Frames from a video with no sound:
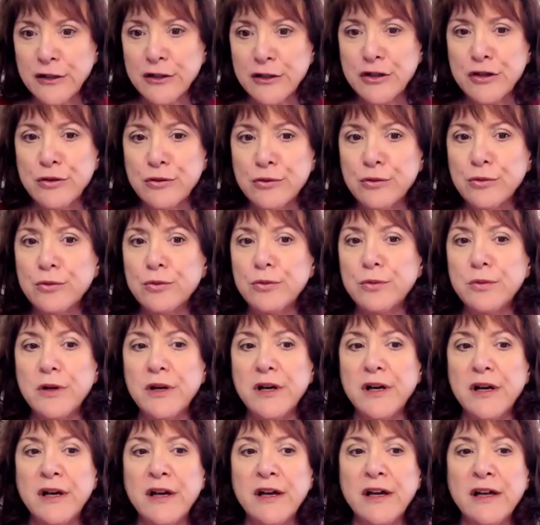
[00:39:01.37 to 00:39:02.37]
knew
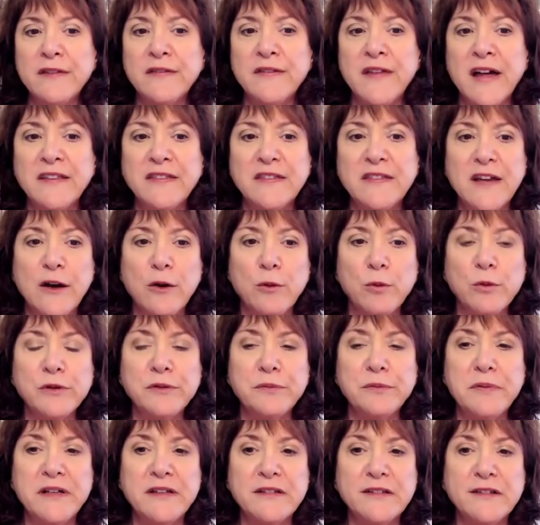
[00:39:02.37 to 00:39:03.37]
that there
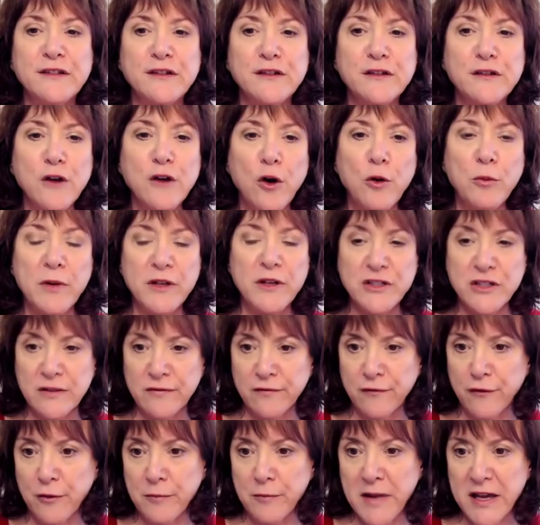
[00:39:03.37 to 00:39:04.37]
would be so much
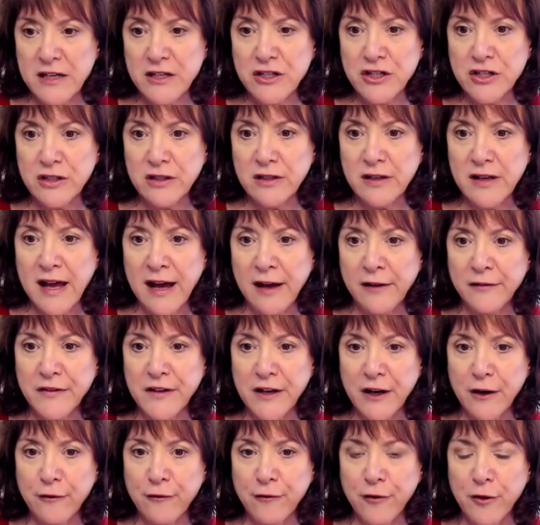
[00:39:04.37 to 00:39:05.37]
information out
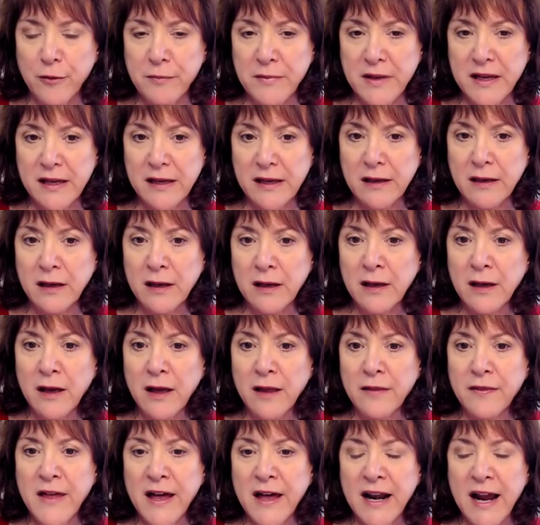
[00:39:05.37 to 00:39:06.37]
there for me
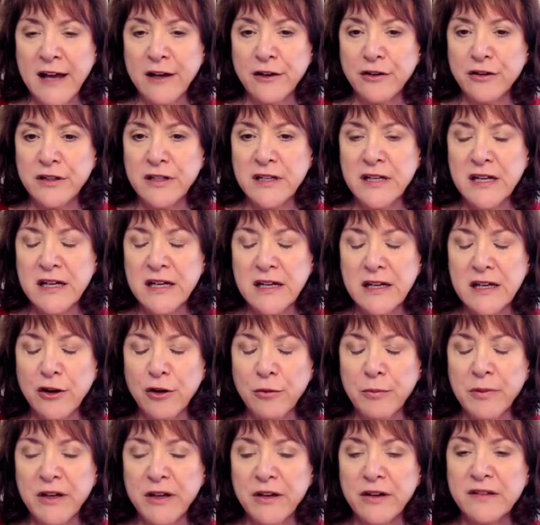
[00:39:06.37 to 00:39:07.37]
that I could
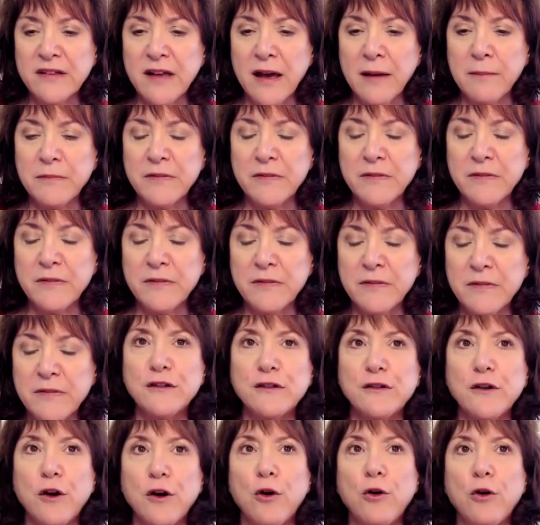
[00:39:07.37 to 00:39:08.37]
hear, because I'm
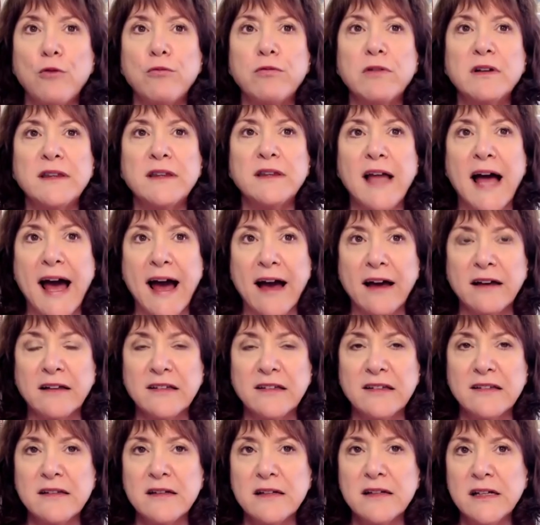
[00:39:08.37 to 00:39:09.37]
I was so
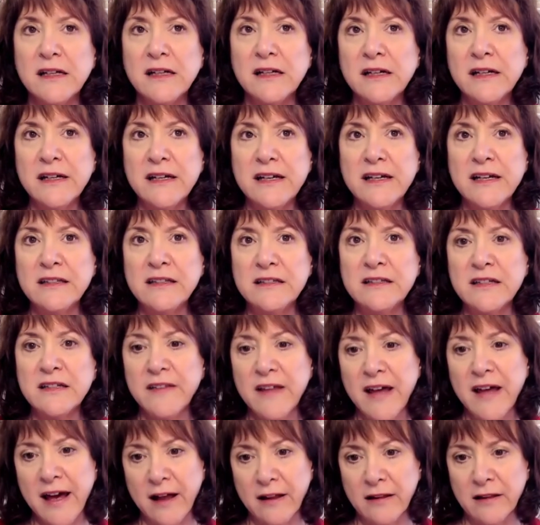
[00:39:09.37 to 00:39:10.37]
relaxed
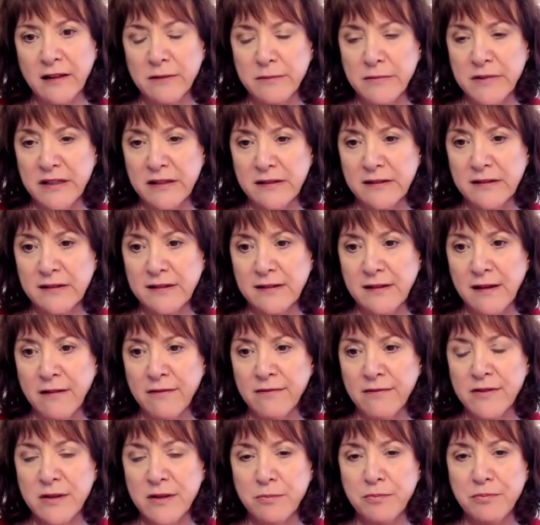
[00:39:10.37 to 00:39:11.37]
into the elements
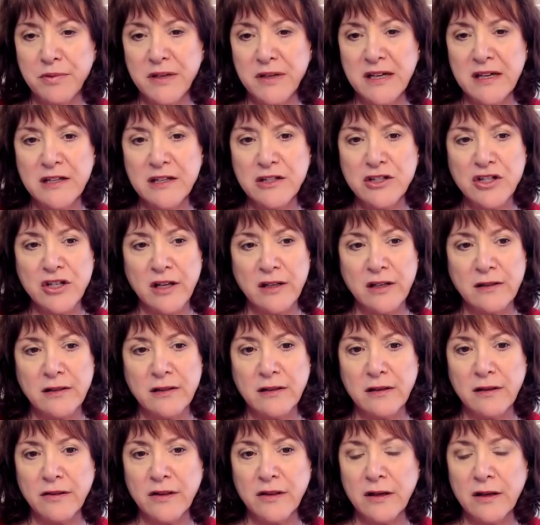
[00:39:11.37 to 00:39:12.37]
of the beach
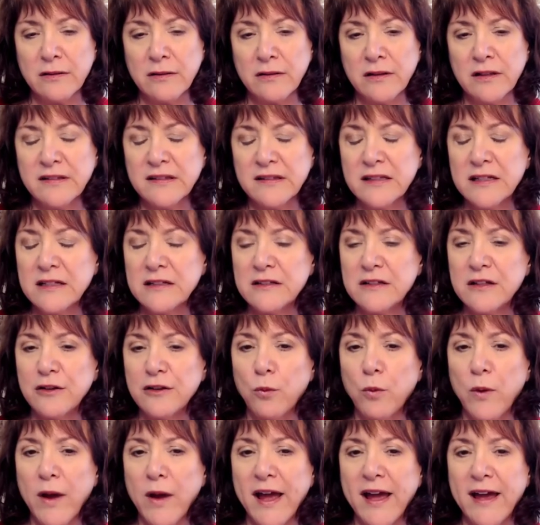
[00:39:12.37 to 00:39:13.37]
and the listening to
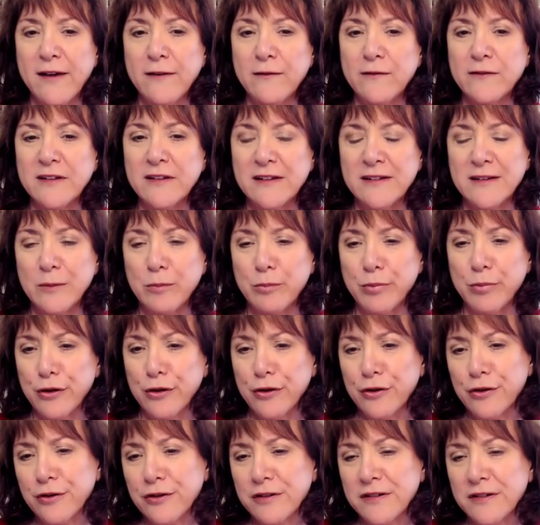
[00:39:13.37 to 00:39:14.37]
the waves and the
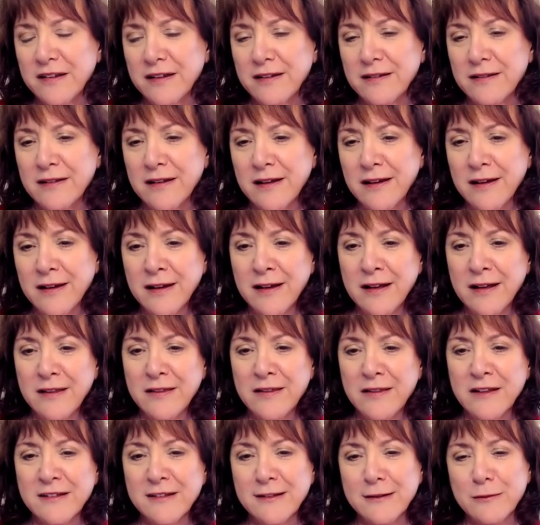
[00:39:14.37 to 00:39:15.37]
birds and
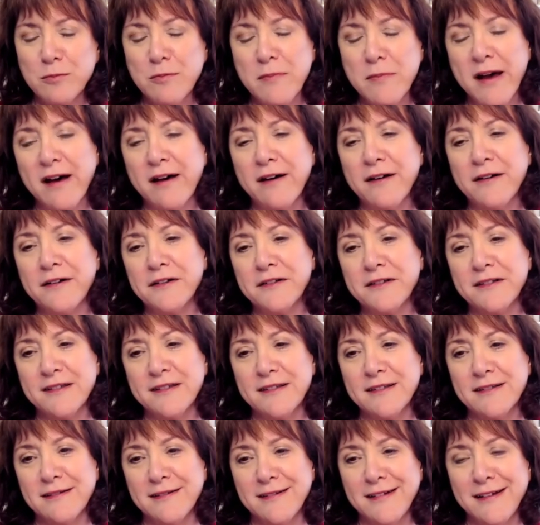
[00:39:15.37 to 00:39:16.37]
the
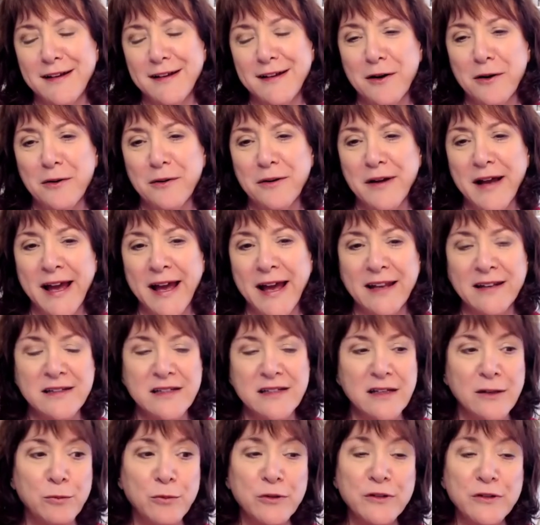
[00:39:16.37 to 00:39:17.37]
smells, you know. And
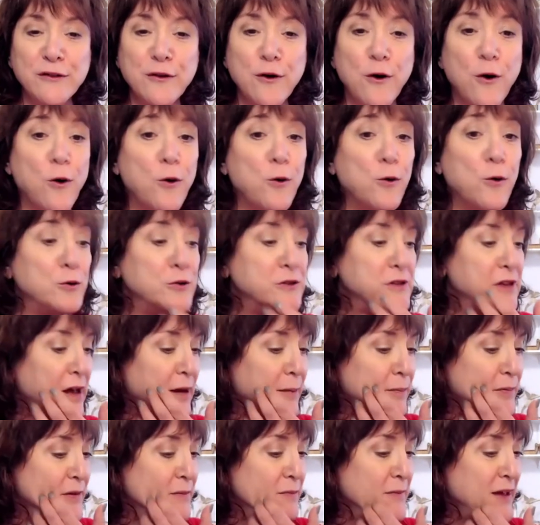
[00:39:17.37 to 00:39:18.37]
it was cold
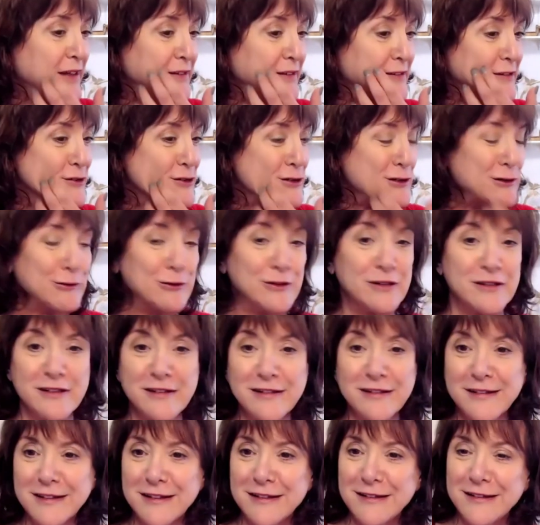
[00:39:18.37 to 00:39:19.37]
up in
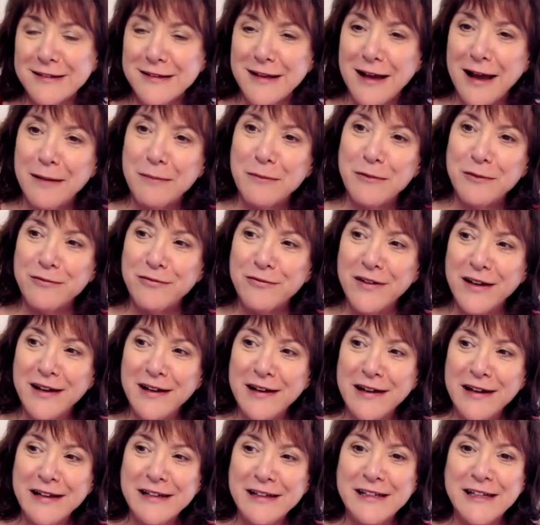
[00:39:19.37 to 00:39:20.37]
Massachusetts this time of
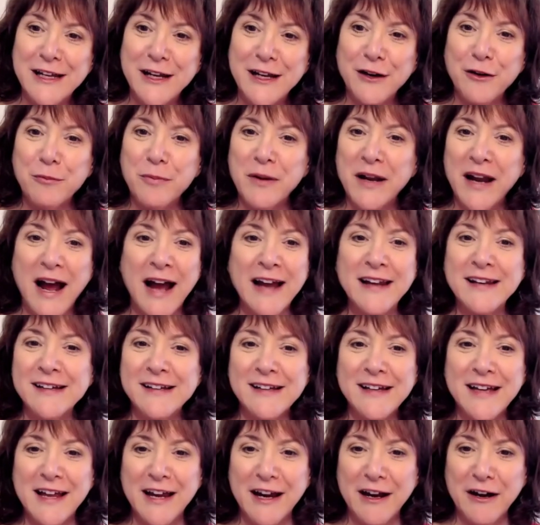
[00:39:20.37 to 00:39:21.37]
year, but I
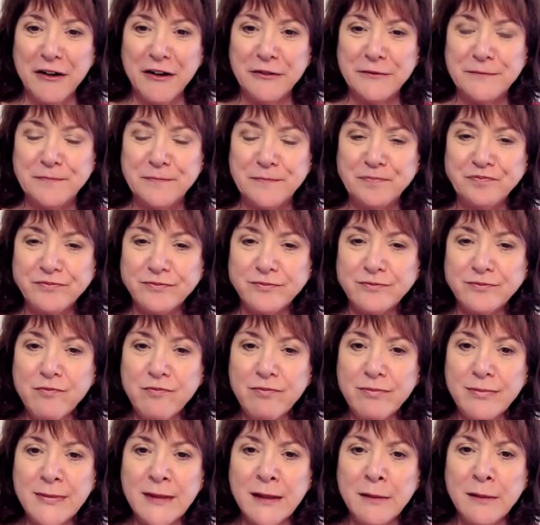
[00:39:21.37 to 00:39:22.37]
didn't care
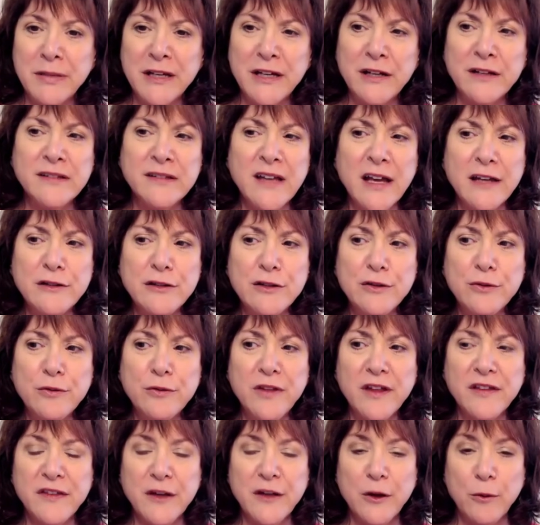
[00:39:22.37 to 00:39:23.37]
because I knew
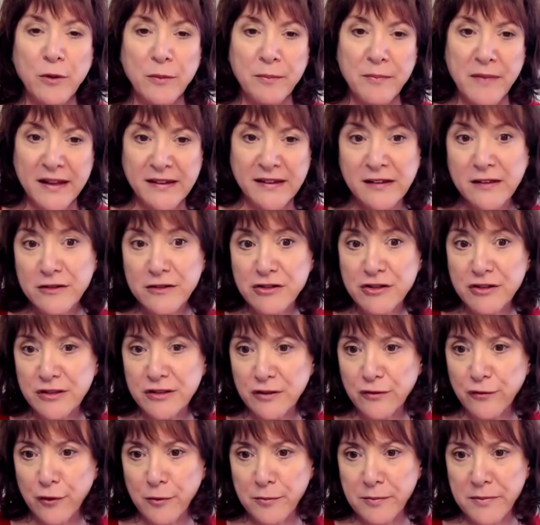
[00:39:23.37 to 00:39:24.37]
that there were
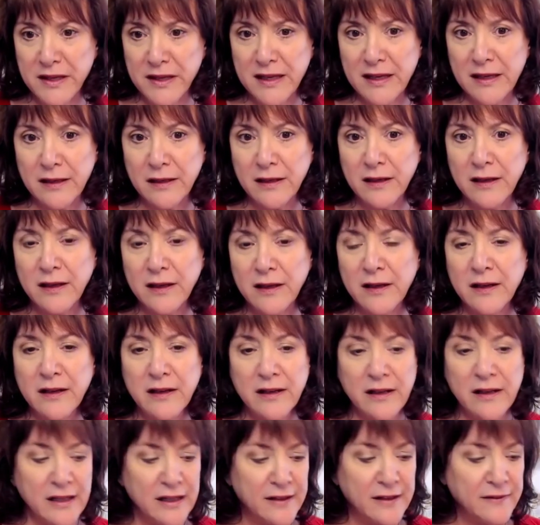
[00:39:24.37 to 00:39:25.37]
messages for me
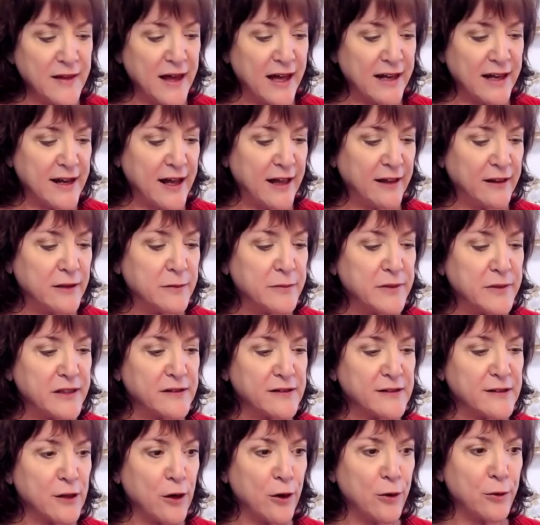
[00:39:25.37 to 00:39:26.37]
in that
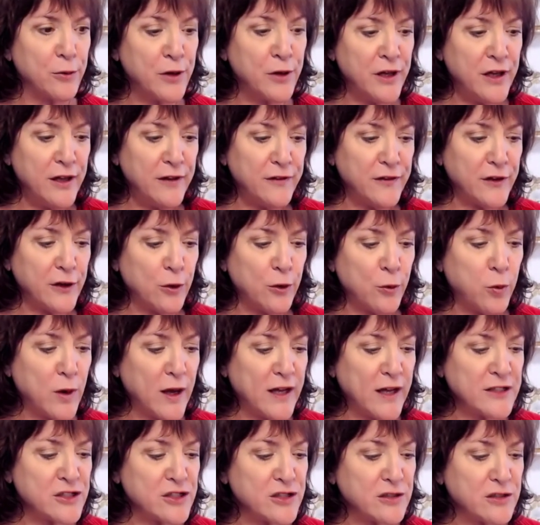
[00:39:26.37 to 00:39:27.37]
element. So the
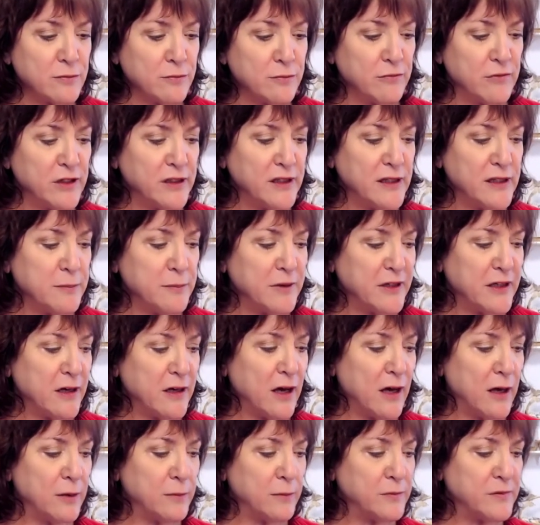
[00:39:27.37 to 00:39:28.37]
question really
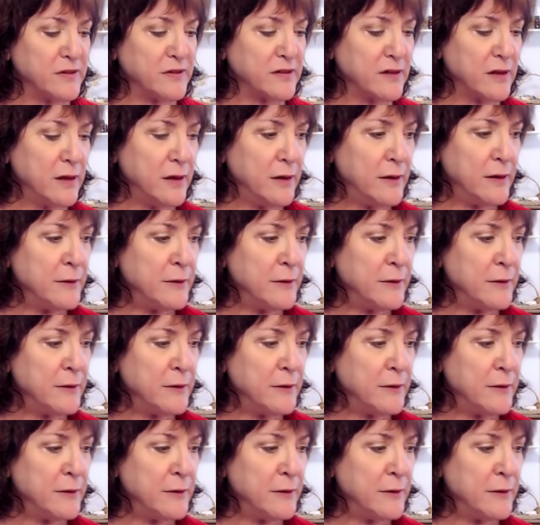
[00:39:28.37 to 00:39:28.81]
becomes,